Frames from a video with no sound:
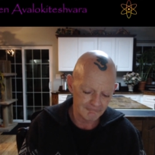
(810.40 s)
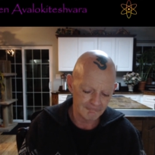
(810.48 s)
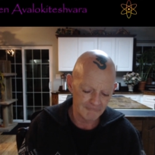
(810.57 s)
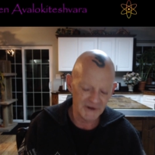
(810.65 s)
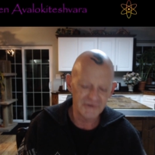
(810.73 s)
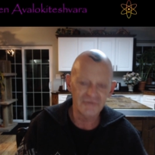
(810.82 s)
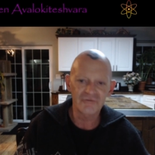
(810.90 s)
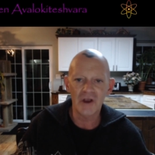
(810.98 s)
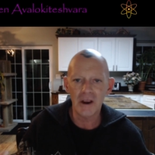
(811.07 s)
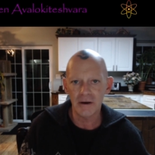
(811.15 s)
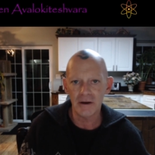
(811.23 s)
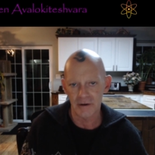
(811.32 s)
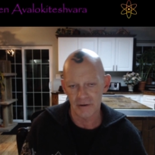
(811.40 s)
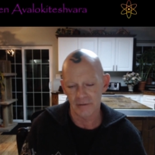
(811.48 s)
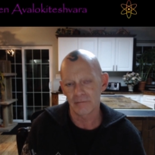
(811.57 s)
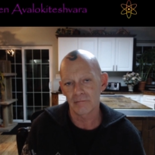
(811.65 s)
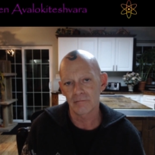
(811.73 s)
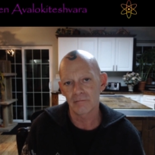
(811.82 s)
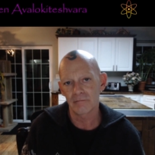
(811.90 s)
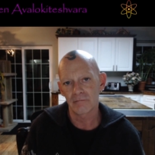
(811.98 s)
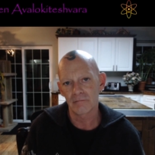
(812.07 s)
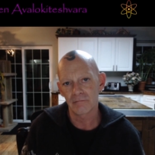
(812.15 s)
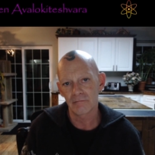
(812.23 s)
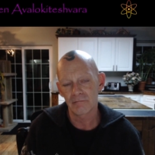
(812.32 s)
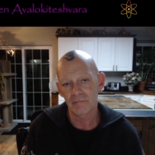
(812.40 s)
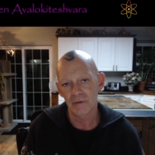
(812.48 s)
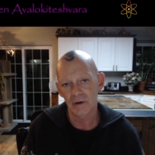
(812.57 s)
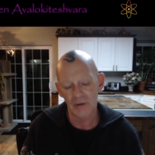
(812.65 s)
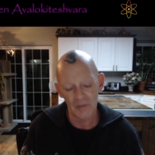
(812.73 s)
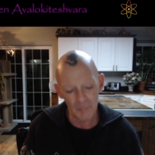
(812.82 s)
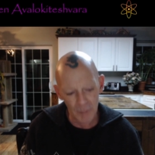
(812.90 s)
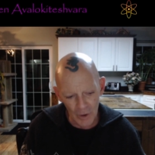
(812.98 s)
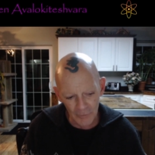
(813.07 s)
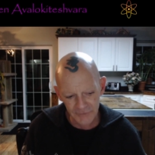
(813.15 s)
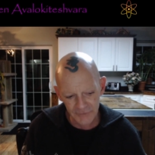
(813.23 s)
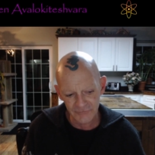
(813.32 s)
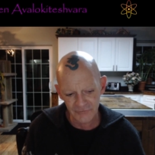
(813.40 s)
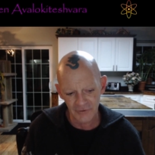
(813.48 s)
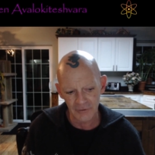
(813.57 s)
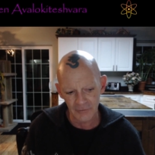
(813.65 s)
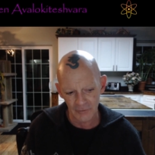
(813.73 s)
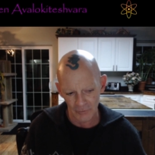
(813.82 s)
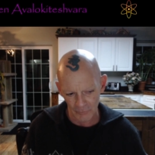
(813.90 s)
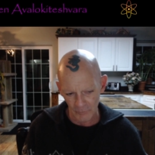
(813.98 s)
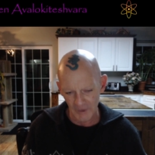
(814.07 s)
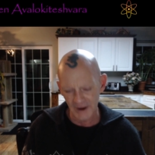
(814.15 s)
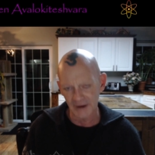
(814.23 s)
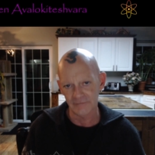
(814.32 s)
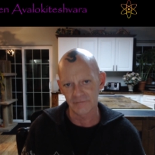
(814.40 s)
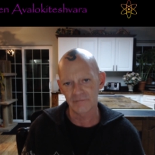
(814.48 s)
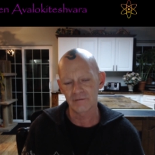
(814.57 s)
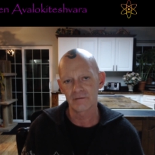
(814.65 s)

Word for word: a chain or a ball and chain or a weight,